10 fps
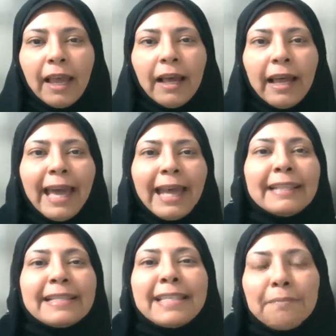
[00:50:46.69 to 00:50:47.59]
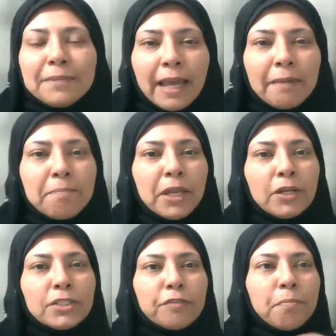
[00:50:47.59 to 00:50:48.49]
And at the same time,
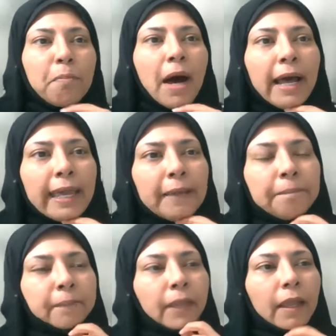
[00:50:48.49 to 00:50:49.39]
because of my